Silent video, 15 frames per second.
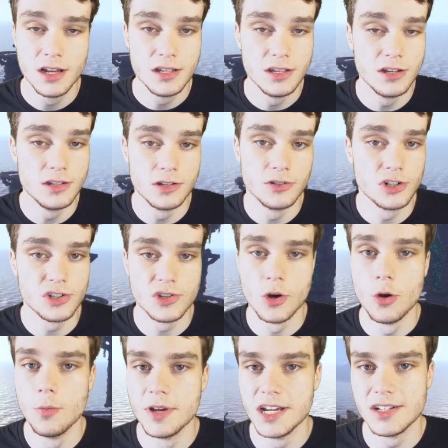you can just
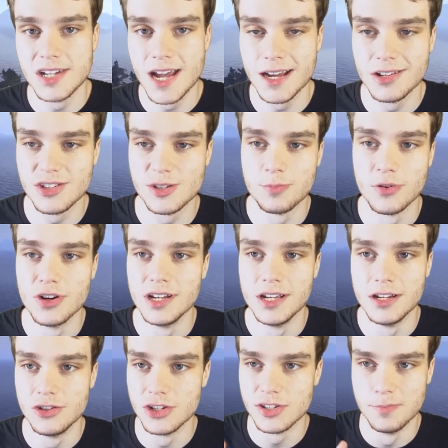homing attack a
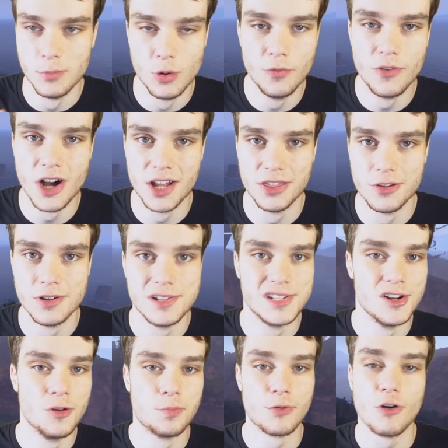spring and just move on. There
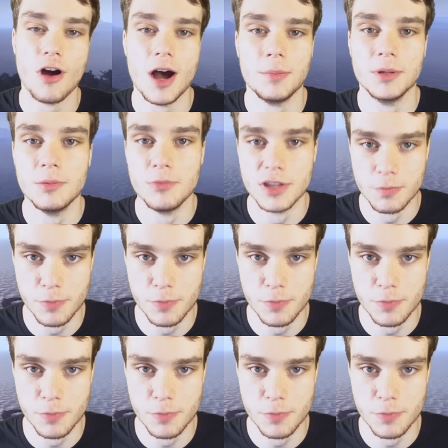is no problem with